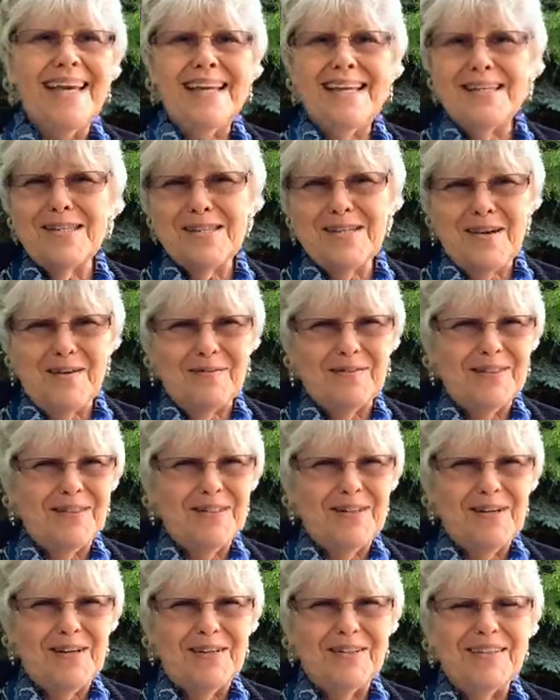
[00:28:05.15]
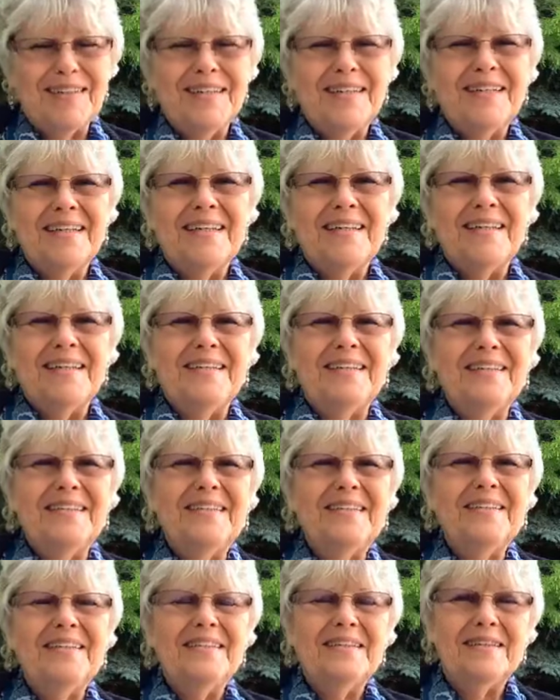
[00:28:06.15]
And it's not really hard
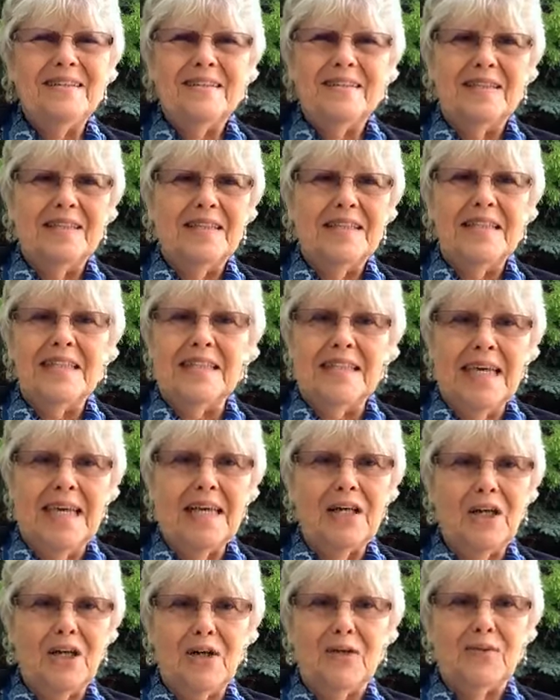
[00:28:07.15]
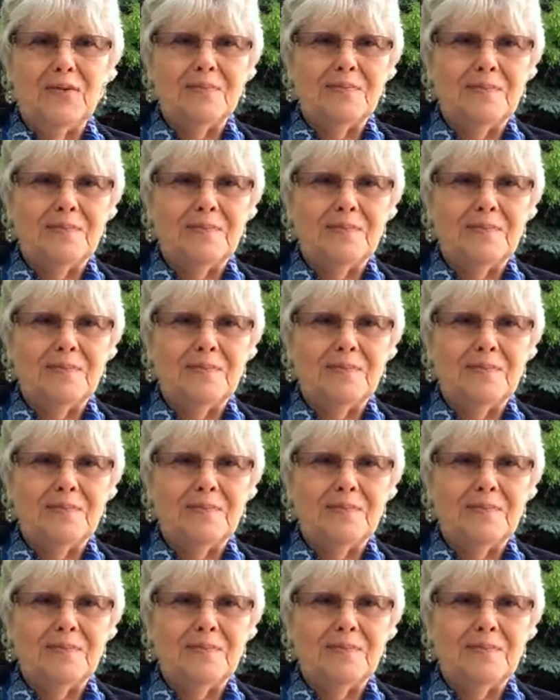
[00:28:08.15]
let it go.